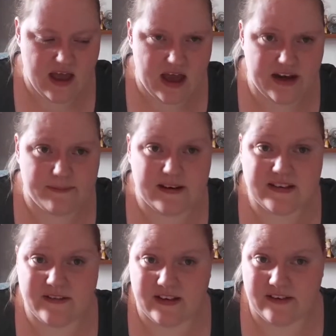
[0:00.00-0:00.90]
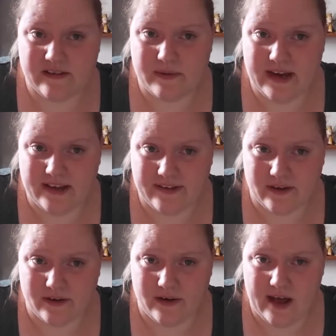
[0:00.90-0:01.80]
And especially things that we knit
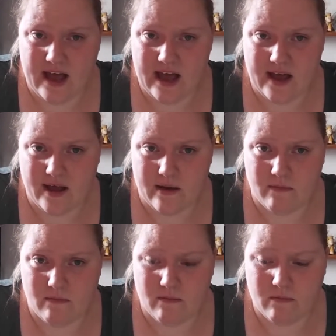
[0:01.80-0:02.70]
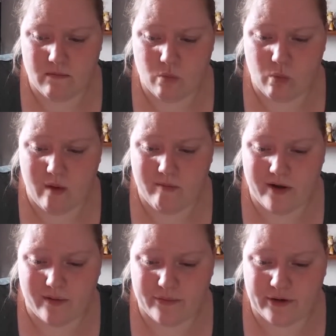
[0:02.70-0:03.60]
on when we're
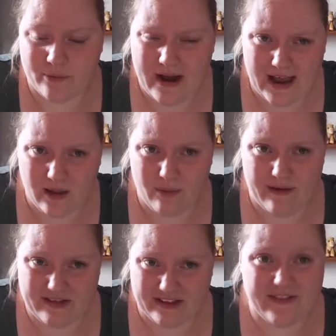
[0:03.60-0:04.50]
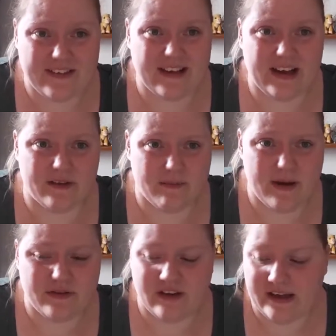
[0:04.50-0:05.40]
not very well, whether that's physically or
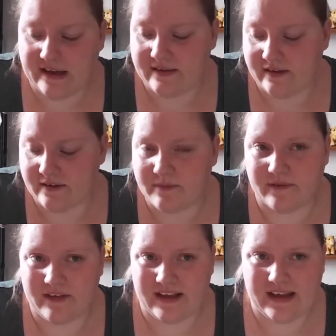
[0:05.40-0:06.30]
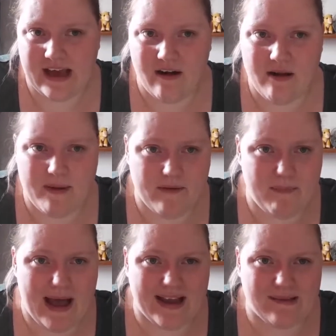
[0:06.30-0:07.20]
emotionally. I think sometimes they can carry a bit
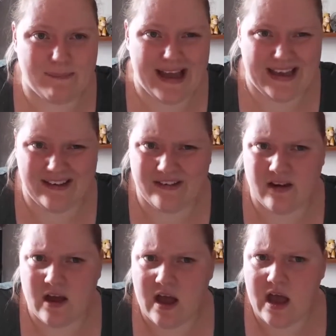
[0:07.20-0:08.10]
of baggage.